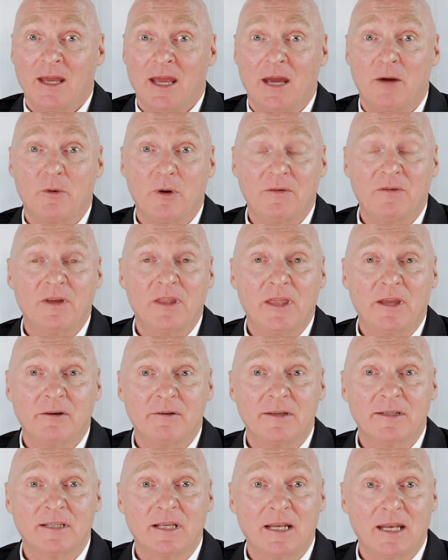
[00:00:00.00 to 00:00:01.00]
However, there
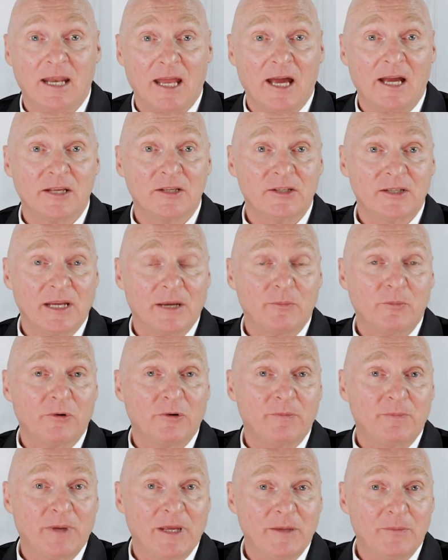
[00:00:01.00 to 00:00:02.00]
is a large number
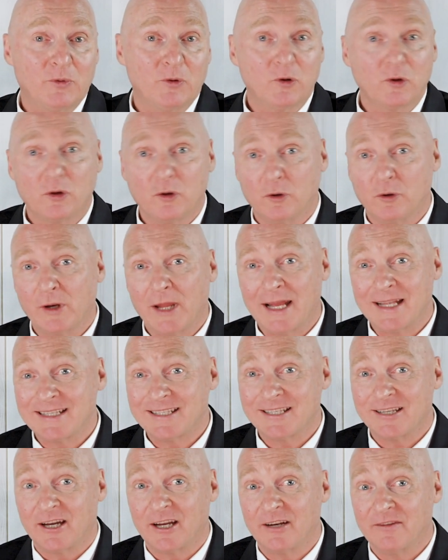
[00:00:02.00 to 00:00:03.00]
of people caught
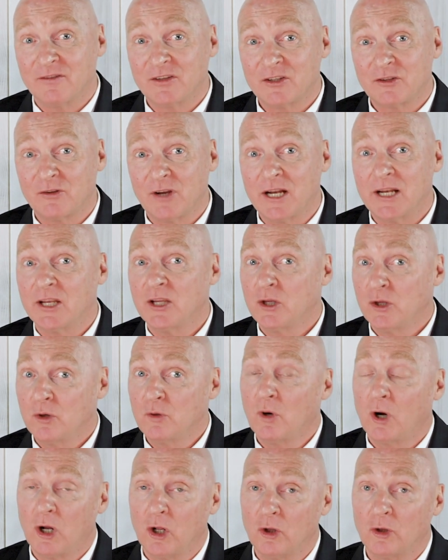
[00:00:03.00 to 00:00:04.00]
outside of Australia
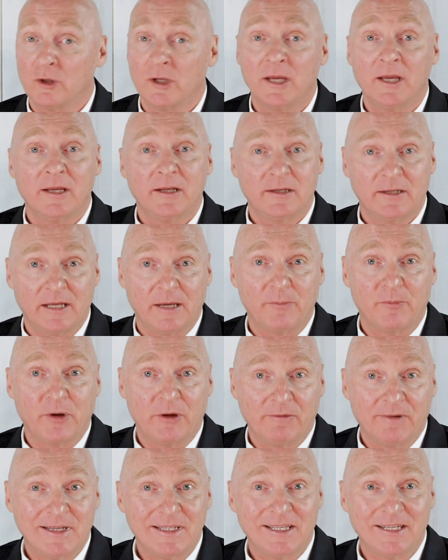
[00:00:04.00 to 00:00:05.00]
who hold
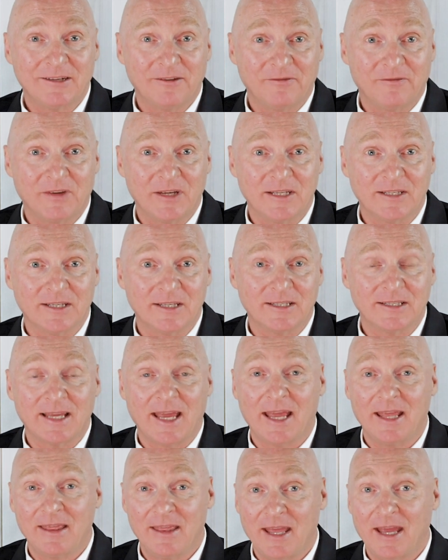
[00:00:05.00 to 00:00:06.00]
temporary resident visas,
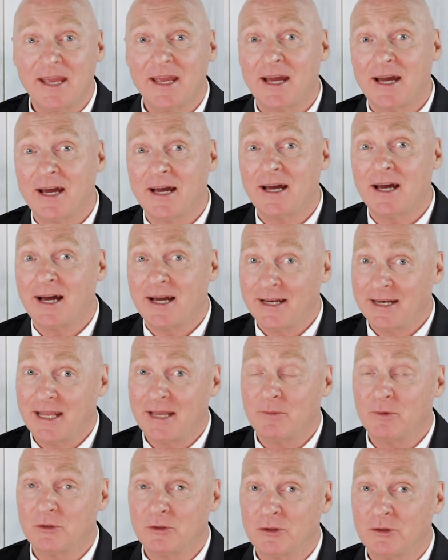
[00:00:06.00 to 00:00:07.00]
and they are
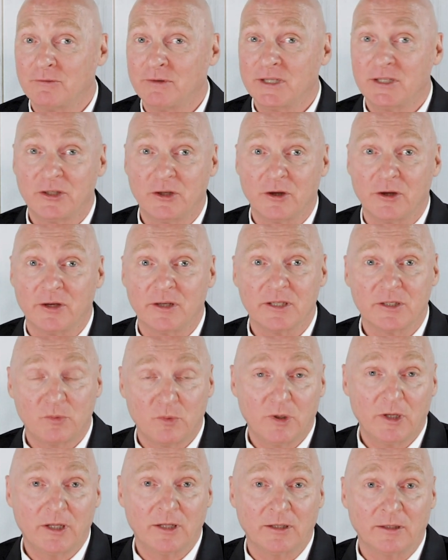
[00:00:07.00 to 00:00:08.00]
unable to return as
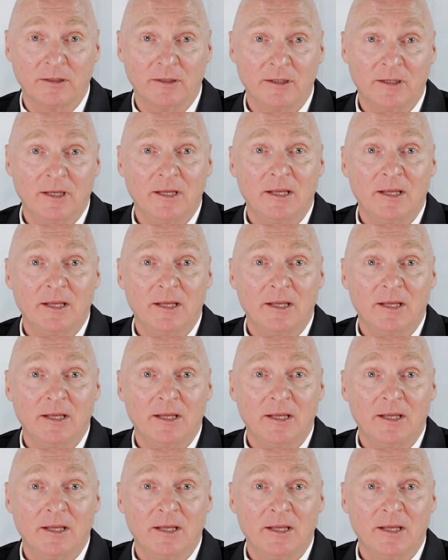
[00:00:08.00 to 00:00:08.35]
well.